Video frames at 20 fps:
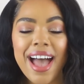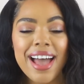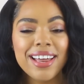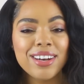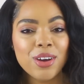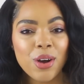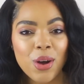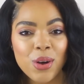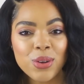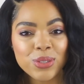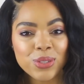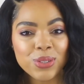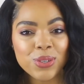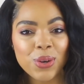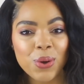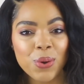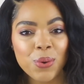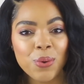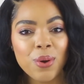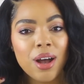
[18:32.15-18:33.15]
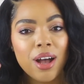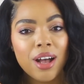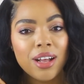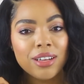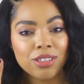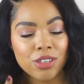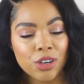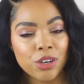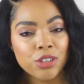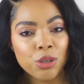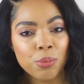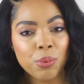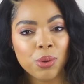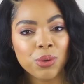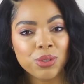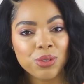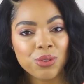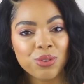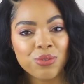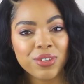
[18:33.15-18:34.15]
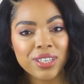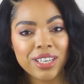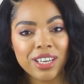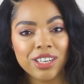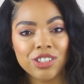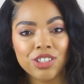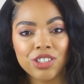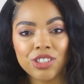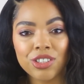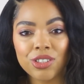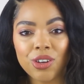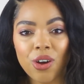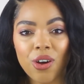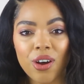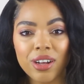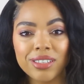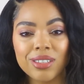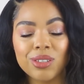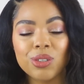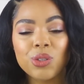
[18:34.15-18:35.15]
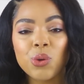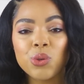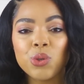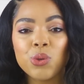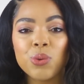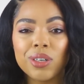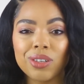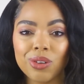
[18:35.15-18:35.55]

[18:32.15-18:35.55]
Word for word: and also turn your post notifications on so you